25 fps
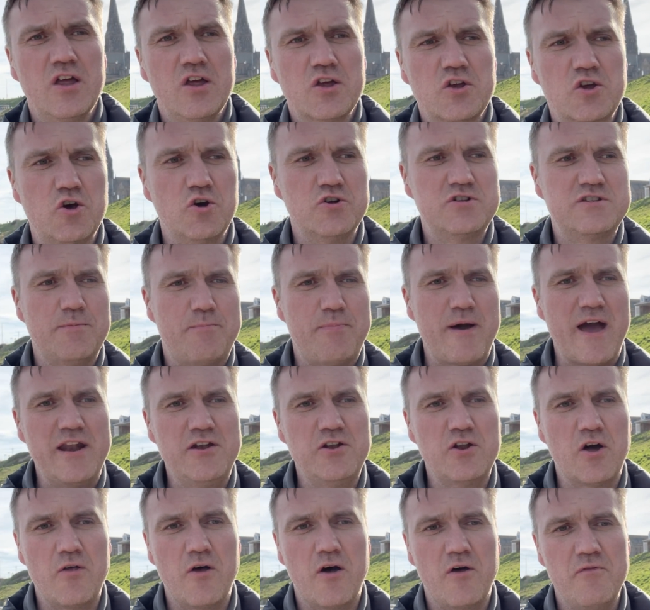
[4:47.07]
could
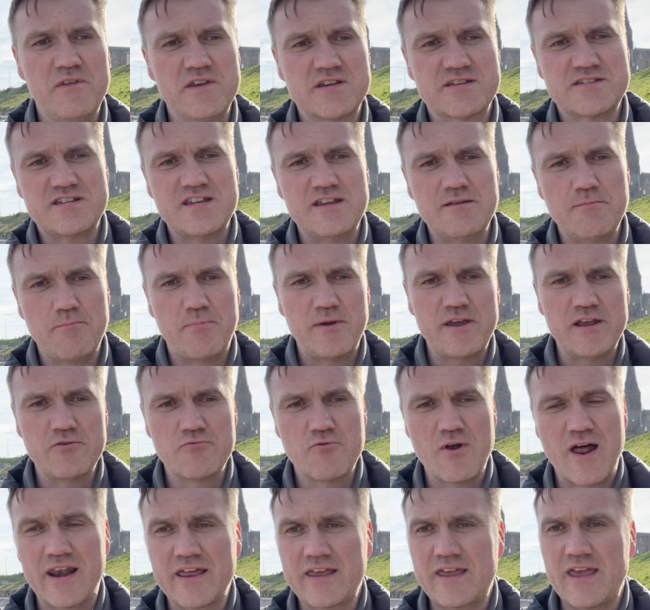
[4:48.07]
depend on this team being
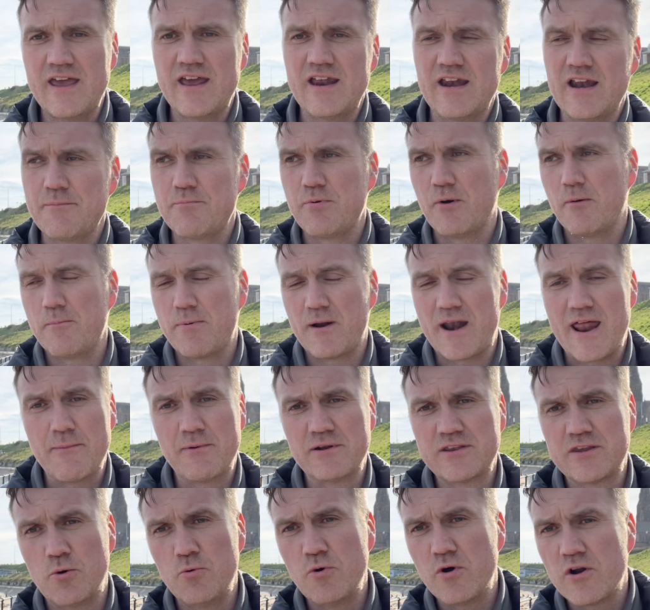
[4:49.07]
relegated, but
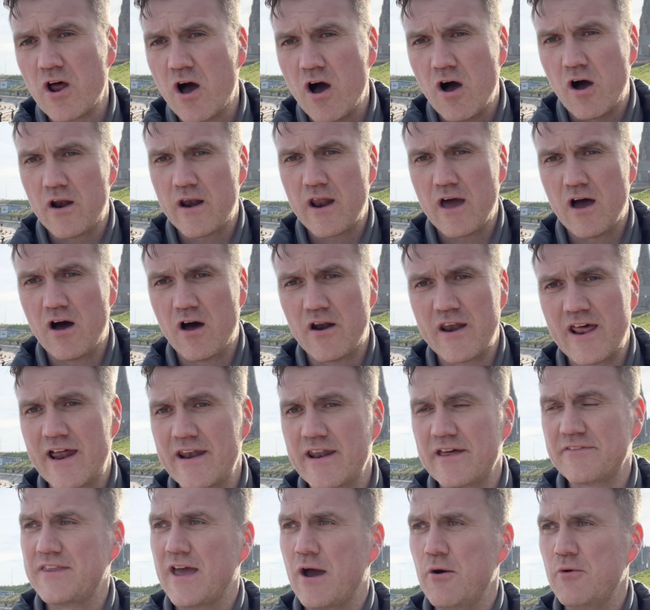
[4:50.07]
Amadou
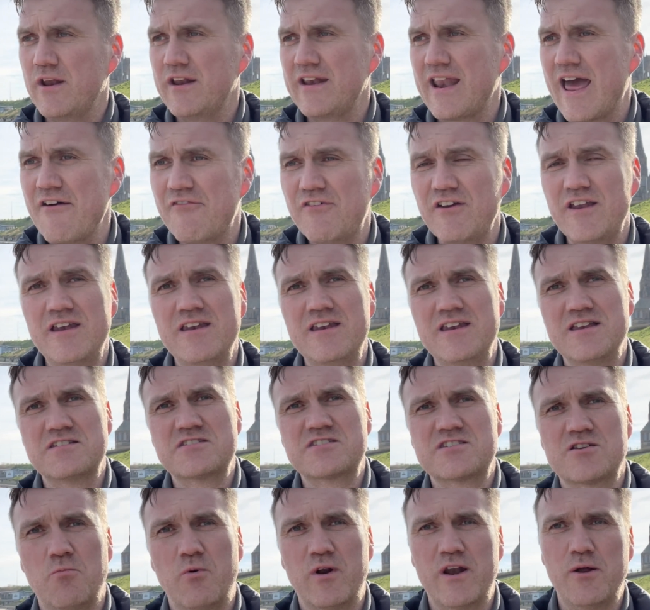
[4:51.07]
Onana down at Everton is
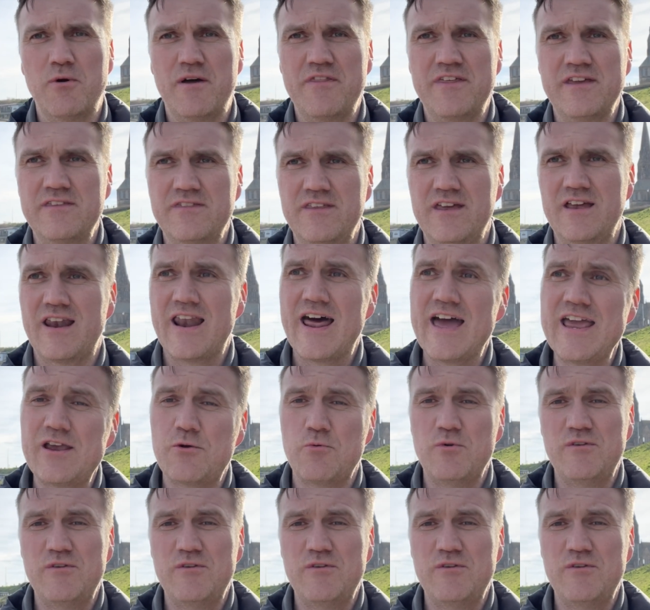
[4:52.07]
someone who I think they like.